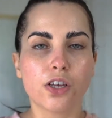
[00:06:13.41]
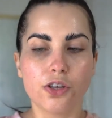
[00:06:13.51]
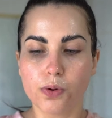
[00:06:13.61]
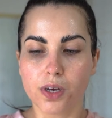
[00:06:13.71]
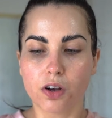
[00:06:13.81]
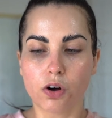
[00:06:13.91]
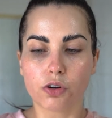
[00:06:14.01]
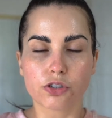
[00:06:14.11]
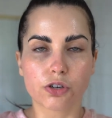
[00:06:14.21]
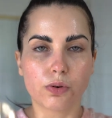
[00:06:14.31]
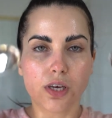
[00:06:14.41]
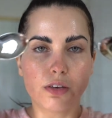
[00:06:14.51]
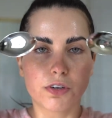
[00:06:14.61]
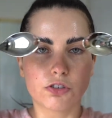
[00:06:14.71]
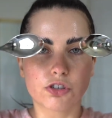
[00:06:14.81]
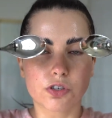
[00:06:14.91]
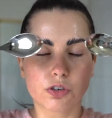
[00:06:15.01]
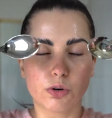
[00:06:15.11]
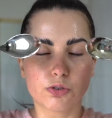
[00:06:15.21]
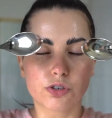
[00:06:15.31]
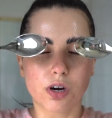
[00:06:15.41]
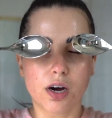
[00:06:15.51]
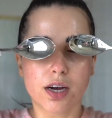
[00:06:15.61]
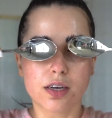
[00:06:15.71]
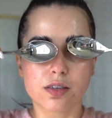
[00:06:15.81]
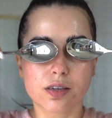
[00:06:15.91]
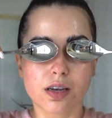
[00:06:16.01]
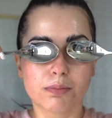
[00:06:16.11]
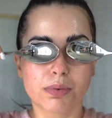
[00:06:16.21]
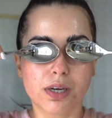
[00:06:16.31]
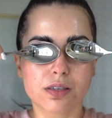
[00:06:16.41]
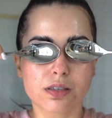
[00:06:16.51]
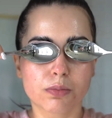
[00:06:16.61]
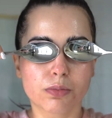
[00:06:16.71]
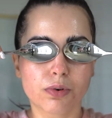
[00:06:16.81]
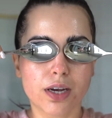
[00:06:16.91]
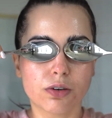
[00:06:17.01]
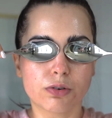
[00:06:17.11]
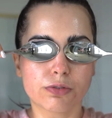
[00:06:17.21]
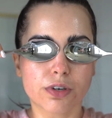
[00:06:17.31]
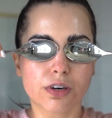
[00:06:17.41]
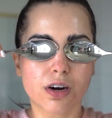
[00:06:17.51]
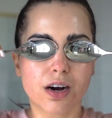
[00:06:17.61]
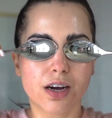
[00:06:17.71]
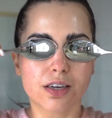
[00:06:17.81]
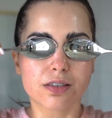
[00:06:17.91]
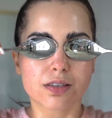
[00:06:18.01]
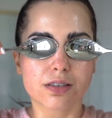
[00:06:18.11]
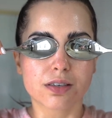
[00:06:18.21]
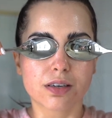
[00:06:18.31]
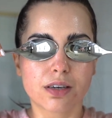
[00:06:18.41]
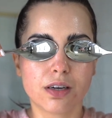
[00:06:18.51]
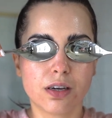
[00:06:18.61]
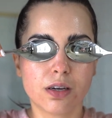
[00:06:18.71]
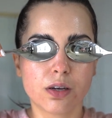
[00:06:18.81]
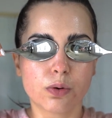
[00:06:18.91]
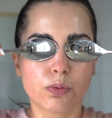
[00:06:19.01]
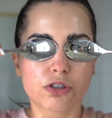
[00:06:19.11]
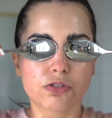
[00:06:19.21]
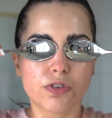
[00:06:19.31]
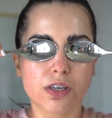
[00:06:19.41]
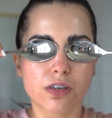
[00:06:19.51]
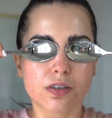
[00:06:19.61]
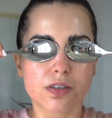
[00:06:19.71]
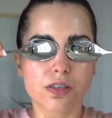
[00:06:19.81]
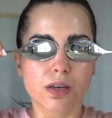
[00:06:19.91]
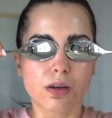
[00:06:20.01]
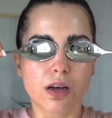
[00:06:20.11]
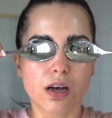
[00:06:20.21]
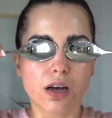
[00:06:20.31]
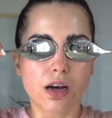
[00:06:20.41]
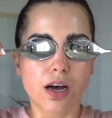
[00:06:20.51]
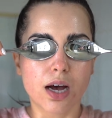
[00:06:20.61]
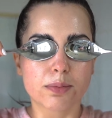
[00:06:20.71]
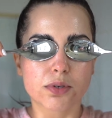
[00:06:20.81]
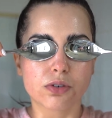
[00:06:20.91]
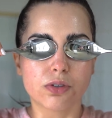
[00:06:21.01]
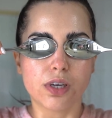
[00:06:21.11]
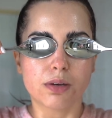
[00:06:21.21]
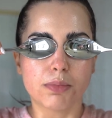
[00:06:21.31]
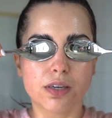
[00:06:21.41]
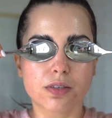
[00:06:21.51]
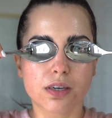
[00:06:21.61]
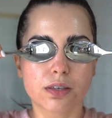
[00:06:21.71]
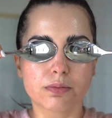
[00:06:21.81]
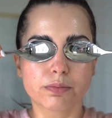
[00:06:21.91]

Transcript: You can also even just close your eyes and place them right over your eyes, which feels absolutely amazing.